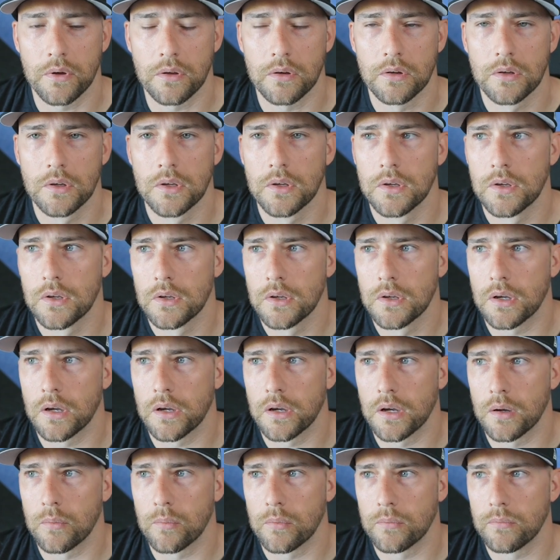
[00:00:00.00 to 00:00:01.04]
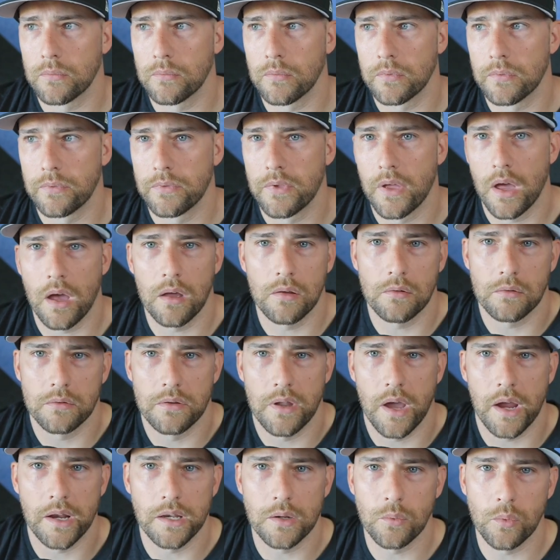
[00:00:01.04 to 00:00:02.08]
But that
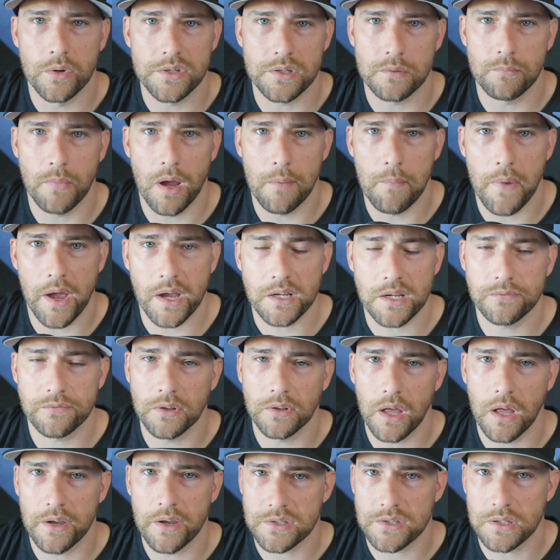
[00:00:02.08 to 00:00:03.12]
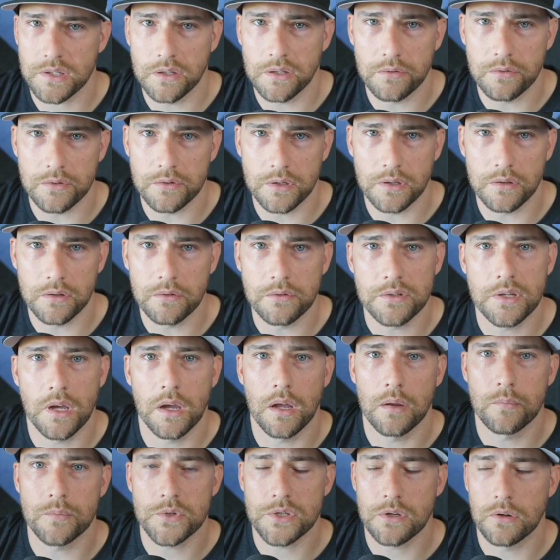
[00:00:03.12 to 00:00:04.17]
90 wasn't my max velocity either
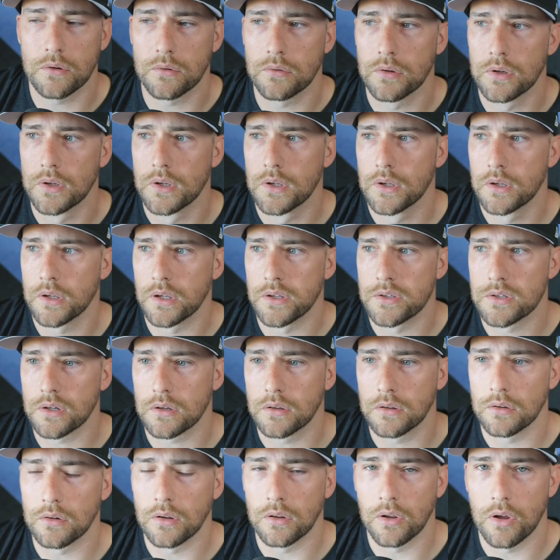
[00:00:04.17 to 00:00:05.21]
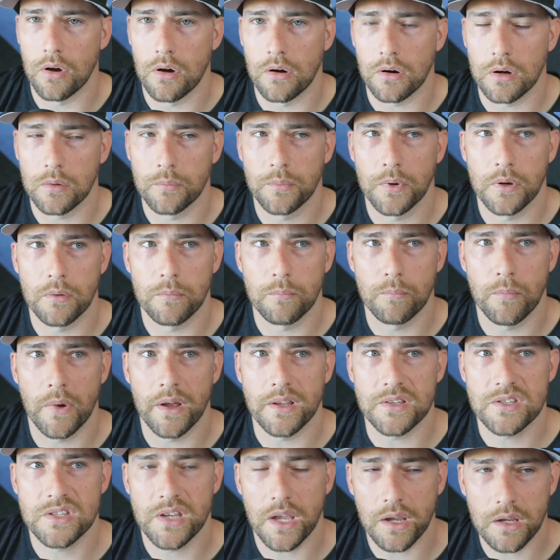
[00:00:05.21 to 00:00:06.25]
time. So it took a little longer. But
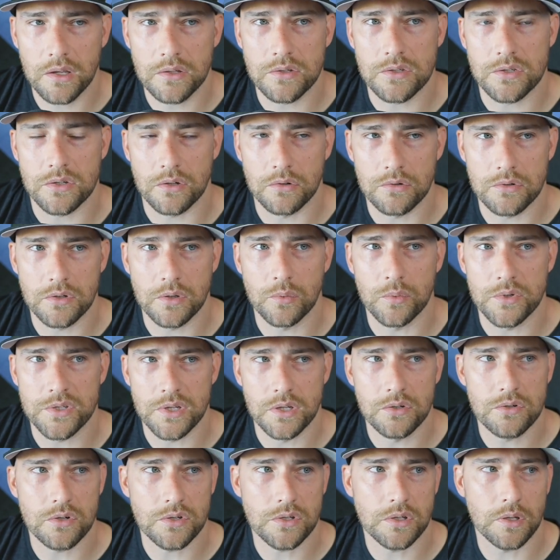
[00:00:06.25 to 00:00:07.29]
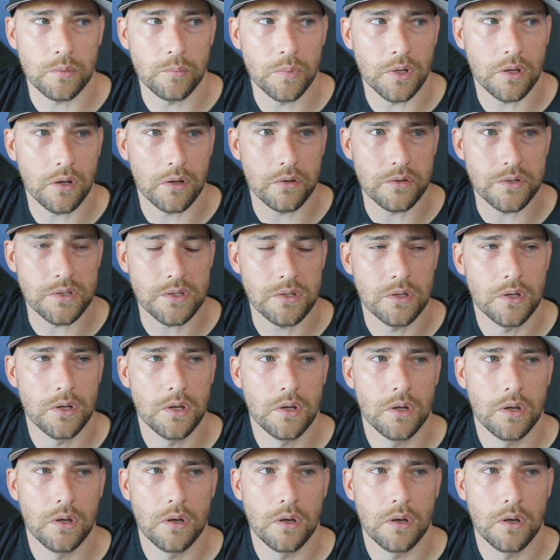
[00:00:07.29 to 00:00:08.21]
my second surgery was interesting because,